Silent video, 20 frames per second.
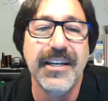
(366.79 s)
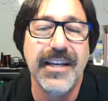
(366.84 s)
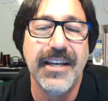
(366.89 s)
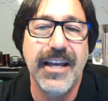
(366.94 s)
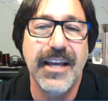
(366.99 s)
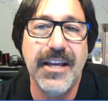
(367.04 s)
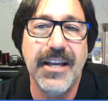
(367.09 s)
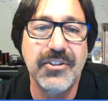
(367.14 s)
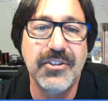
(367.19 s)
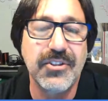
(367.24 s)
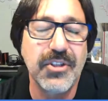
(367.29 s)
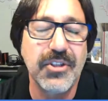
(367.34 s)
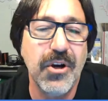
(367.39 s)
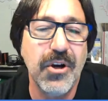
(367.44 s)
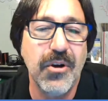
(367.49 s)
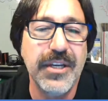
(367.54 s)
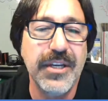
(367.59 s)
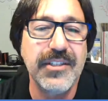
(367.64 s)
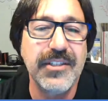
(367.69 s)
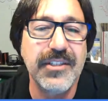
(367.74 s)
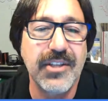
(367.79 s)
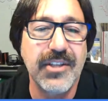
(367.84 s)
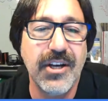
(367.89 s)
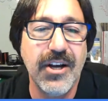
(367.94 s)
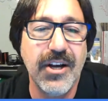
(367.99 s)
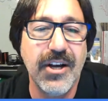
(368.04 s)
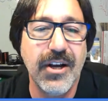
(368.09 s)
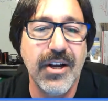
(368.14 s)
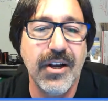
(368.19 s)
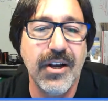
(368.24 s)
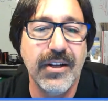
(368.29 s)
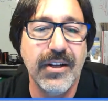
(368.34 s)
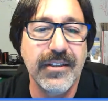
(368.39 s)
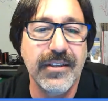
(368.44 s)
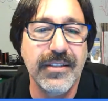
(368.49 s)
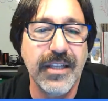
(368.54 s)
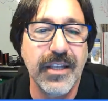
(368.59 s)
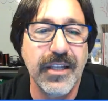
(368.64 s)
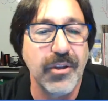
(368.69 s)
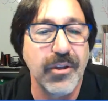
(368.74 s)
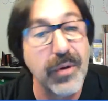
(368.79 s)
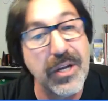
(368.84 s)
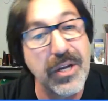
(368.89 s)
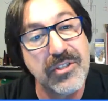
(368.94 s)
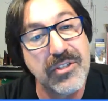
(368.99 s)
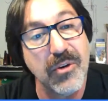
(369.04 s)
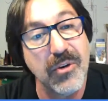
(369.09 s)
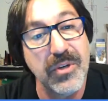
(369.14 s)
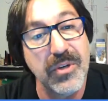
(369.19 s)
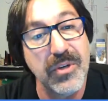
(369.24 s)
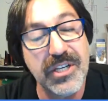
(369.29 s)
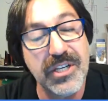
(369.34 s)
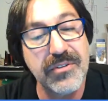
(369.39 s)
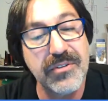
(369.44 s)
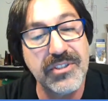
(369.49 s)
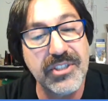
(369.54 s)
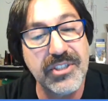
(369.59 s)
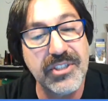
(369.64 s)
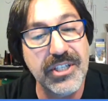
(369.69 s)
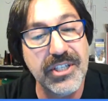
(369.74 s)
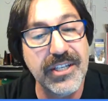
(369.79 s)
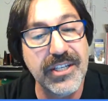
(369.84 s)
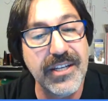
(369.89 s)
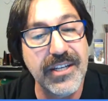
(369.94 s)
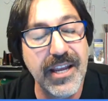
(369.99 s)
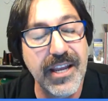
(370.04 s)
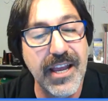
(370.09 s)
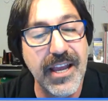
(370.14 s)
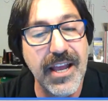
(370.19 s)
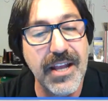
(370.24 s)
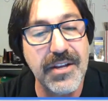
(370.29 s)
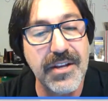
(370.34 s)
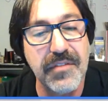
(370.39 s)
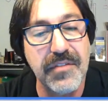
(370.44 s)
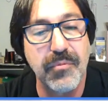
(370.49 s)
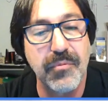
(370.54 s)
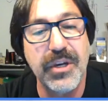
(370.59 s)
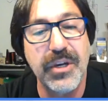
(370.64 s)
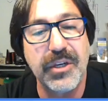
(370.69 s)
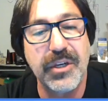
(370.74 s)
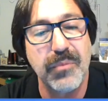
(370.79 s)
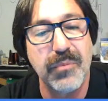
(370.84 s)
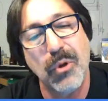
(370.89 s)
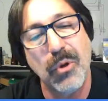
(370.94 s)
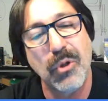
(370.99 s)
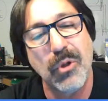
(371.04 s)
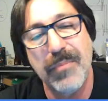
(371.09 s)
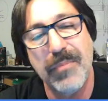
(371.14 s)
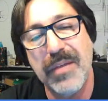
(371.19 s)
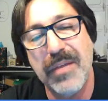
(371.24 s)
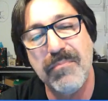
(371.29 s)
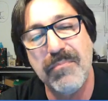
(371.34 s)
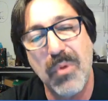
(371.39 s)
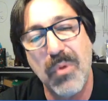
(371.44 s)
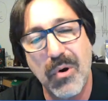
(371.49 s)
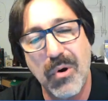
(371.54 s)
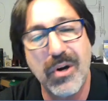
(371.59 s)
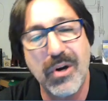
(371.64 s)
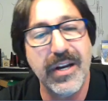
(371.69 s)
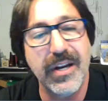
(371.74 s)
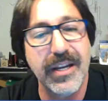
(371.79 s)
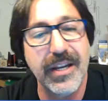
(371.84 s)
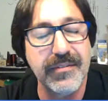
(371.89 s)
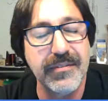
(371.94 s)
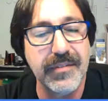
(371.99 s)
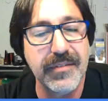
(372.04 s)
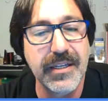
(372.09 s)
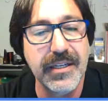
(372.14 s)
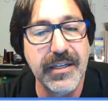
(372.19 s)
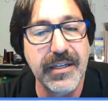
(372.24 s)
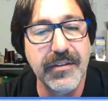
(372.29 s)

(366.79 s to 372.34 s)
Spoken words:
And so he saw that Lorenzo was interested, and if we could pull him in more and